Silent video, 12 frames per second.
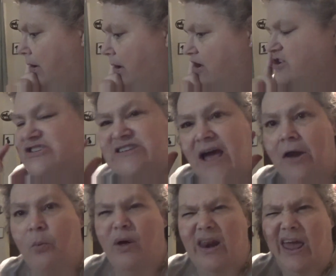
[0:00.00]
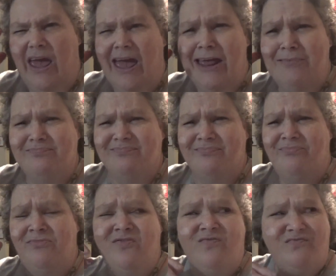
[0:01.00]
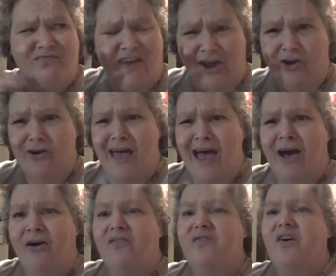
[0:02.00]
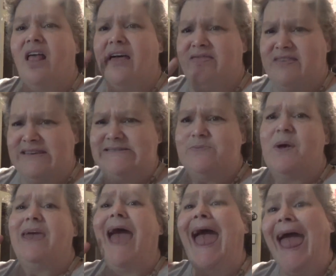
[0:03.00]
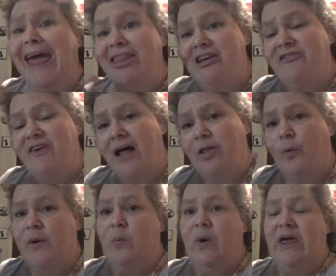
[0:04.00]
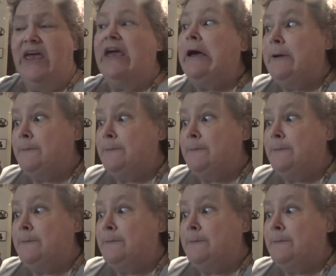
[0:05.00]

I just kind of went ahead and figured out for like this week and the following week.